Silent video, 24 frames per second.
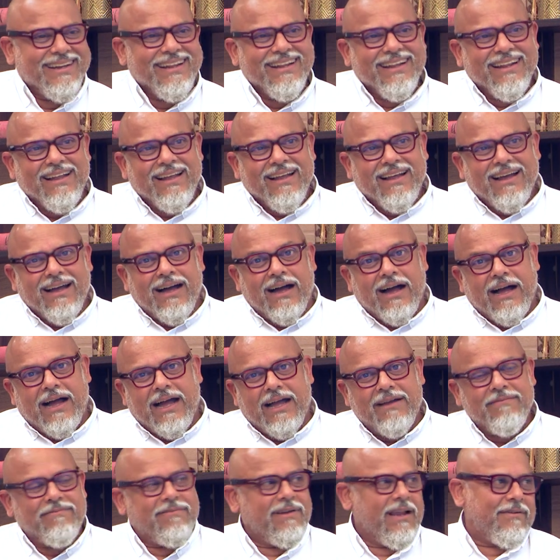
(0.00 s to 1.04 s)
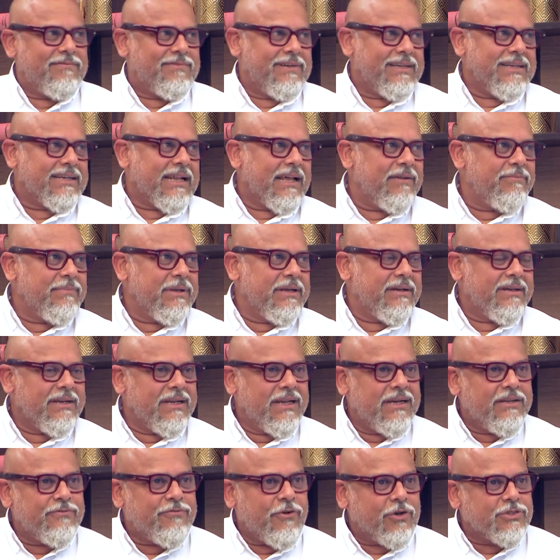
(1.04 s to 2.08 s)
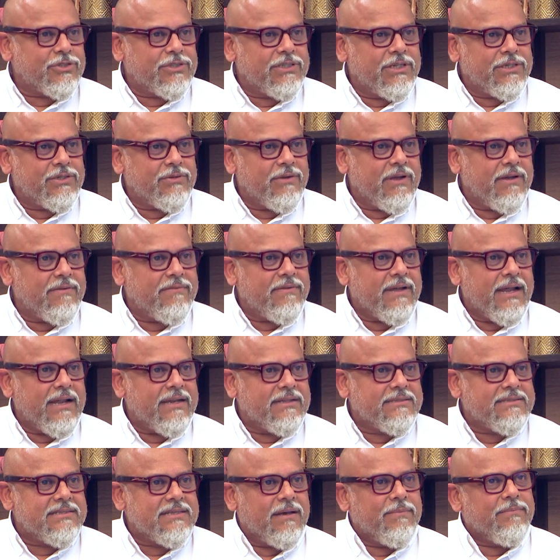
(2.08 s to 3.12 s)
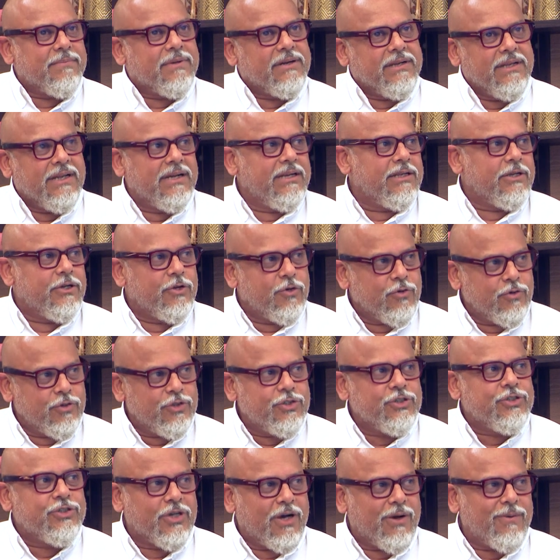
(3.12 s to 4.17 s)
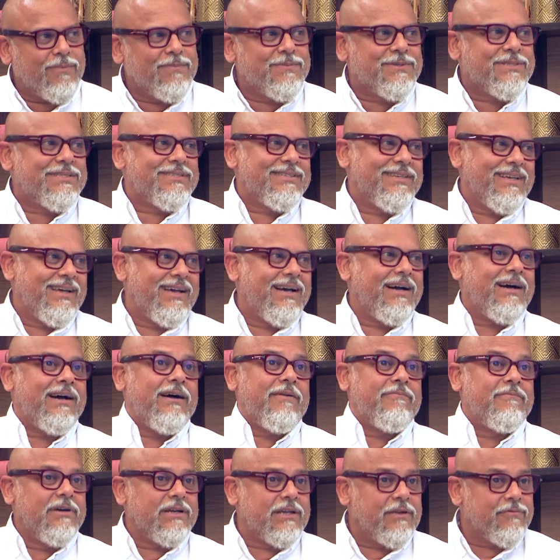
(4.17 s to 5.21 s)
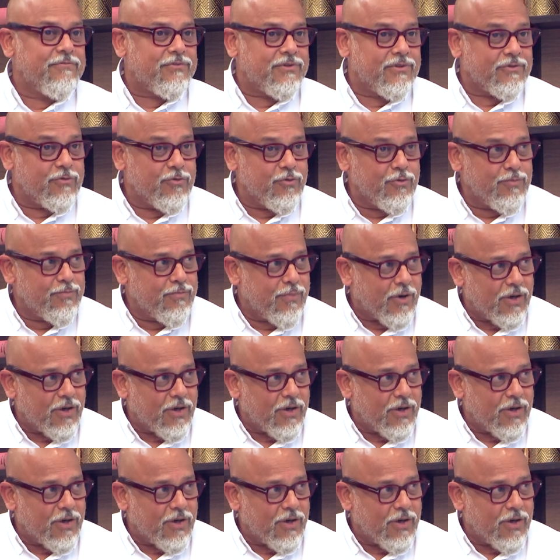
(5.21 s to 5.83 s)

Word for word: Yeah. Uh, I've loved it. I've been really fortunate to have had some really good jobs, uh, working for good